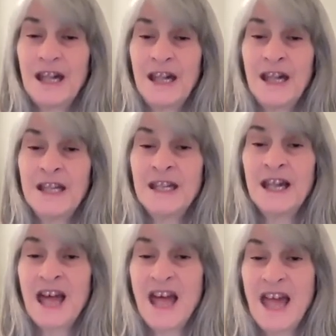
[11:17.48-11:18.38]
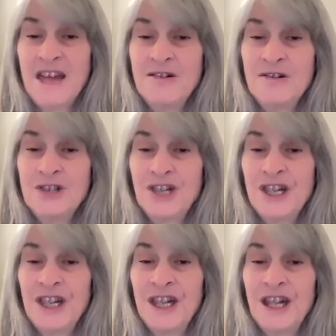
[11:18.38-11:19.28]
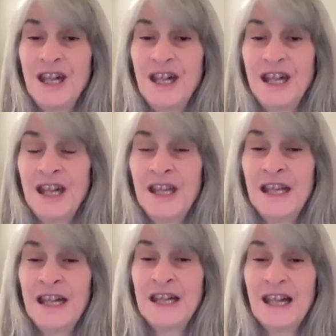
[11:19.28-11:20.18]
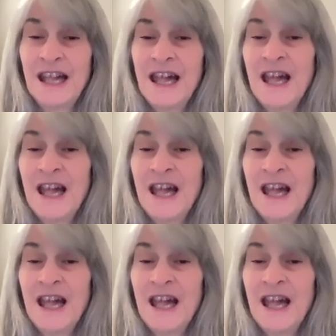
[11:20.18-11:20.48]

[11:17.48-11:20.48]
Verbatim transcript: in energy healing.